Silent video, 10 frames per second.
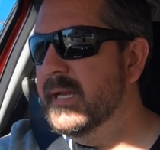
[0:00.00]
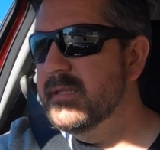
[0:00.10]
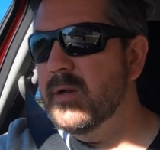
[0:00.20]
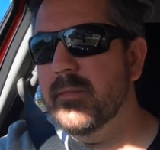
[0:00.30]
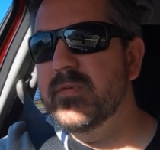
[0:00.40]

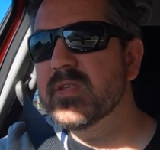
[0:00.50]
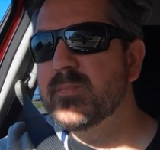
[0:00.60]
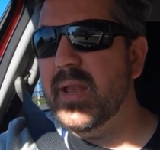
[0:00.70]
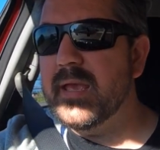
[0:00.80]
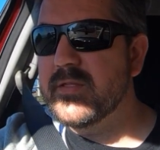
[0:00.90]
The obvious
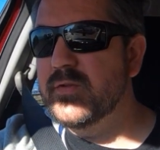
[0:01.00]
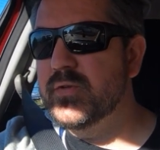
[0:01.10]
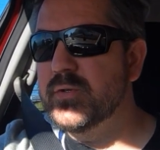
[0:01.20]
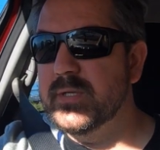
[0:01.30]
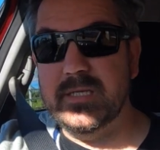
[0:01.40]
place to
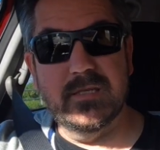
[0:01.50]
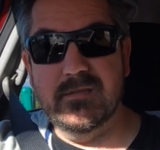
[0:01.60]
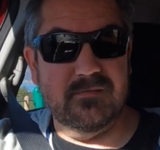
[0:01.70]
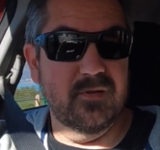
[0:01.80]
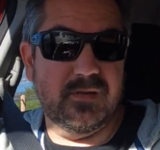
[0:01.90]
do it
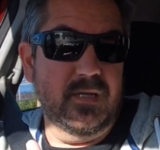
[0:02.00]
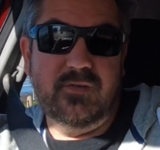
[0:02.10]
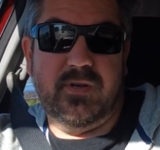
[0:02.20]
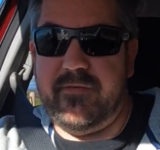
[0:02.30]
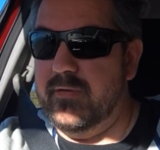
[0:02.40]
is not
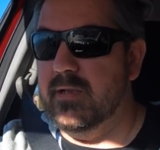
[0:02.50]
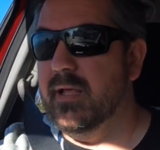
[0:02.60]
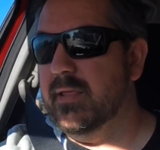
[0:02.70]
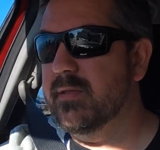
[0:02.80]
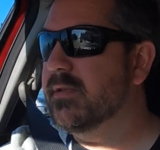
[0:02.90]
in traffic
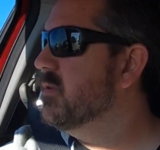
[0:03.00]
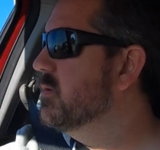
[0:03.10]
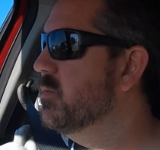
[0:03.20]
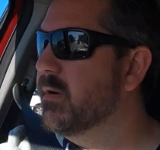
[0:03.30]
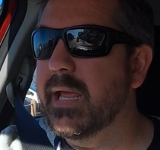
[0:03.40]
like this,
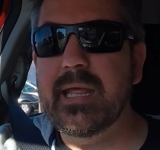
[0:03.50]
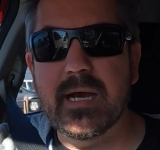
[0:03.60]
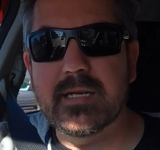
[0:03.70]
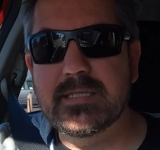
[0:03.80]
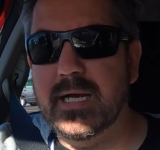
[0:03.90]
so we're
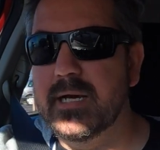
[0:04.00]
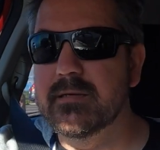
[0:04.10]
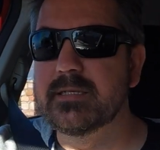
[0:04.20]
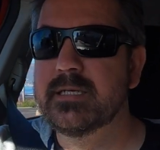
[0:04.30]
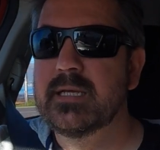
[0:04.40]
heading out of
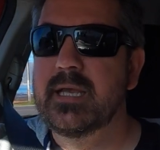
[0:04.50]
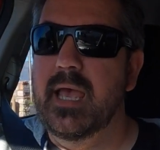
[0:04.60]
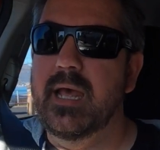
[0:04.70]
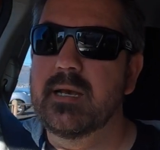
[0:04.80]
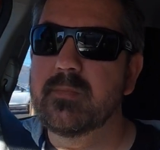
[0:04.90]
town
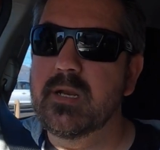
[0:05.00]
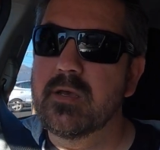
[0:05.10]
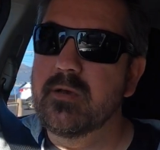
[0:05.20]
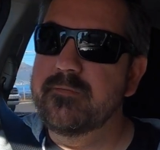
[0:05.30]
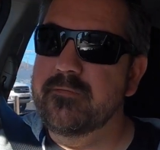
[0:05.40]
and I'm
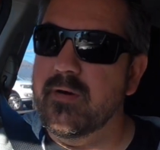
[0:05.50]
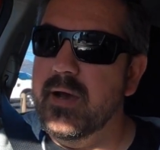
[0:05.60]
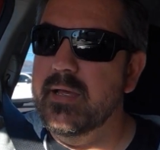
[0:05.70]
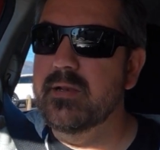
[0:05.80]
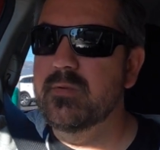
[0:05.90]
going to go and
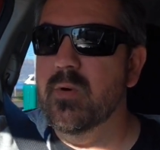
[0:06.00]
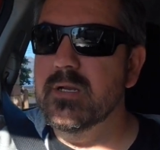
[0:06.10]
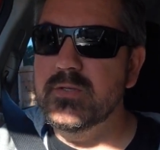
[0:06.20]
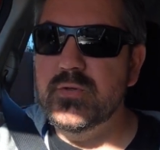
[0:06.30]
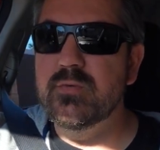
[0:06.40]
find
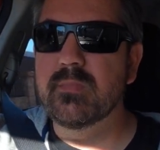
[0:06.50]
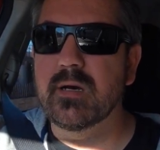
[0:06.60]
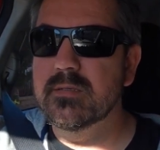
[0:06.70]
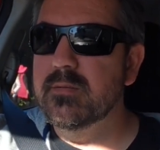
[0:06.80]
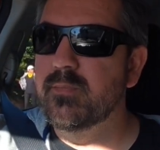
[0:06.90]
one or two
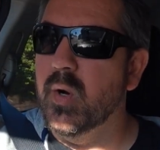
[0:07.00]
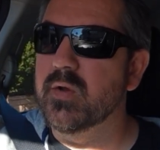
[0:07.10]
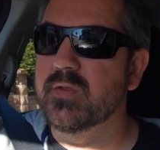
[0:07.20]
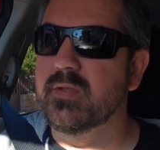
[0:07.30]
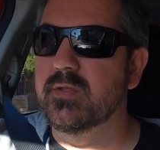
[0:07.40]
mountain
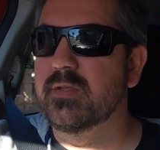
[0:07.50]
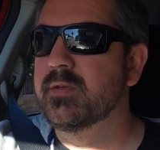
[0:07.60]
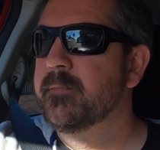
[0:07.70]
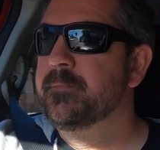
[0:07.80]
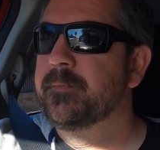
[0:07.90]
passes
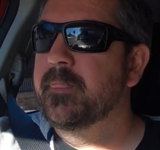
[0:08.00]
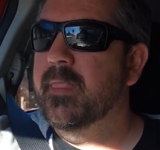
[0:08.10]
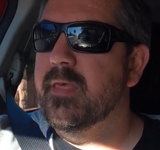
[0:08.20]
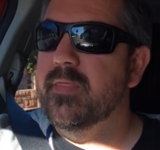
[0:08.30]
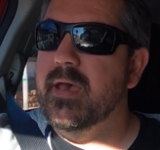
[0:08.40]

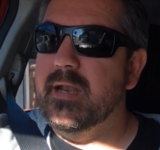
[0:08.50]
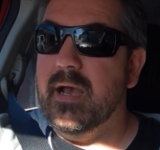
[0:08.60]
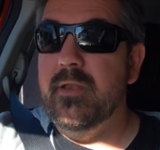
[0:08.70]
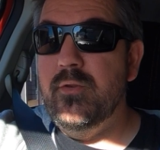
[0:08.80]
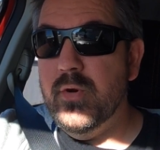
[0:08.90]
that
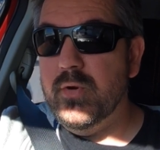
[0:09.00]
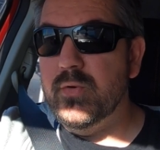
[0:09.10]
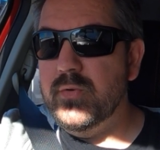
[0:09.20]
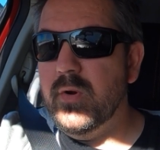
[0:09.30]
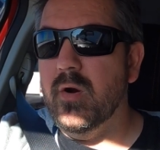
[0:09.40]
I know
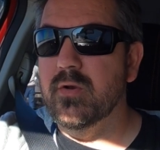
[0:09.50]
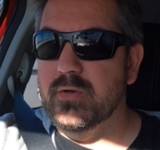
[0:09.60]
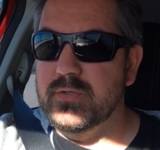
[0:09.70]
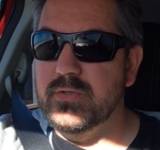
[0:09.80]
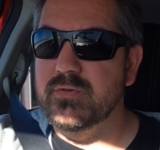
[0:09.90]
are
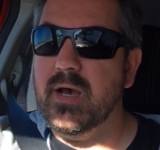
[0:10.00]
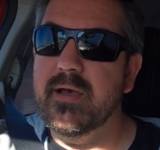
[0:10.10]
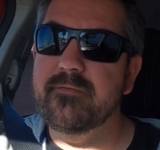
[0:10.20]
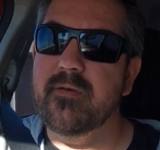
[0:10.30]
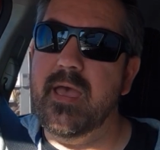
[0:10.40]
good to
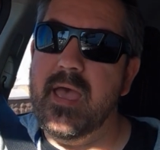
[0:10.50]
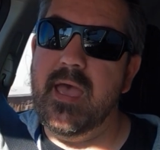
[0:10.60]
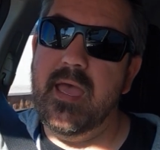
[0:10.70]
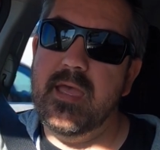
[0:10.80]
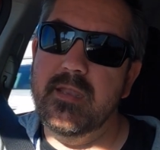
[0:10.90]
drive
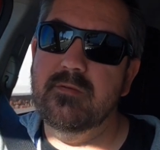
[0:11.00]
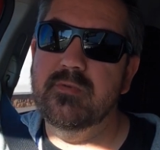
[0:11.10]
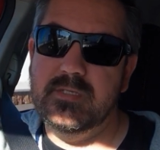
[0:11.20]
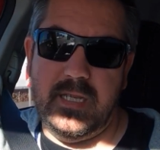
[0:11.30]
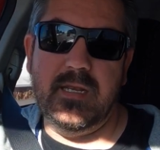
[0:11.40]
and
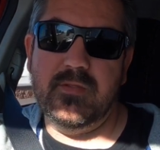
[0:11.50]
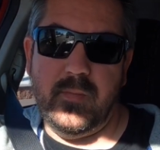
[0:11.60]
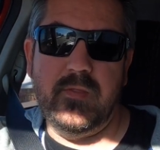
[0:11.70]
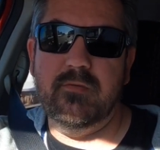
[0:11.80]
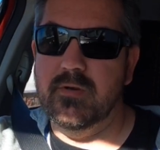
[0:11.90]
will tell us
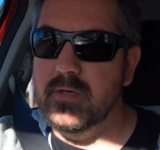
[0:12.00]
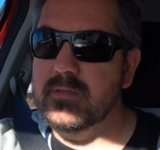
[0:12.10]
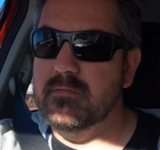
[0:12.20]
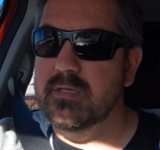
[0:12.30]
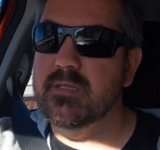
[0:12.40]
whether or
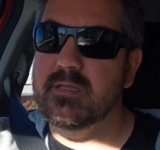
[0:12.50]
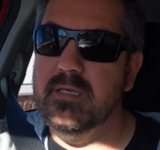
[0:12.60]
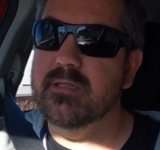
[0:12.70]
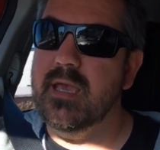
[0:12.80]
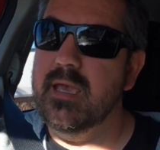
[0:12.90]
not this
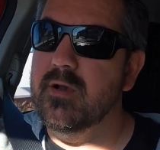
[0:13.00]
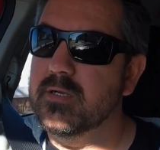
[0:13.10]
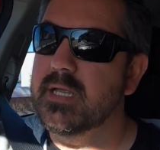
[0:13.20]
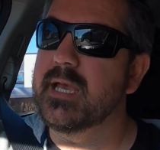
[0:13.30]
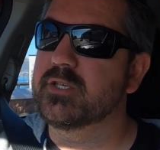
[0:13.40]
is a
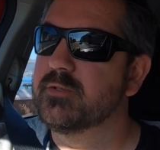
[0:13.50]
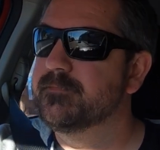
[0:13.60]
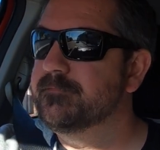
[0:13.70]
hot hatch.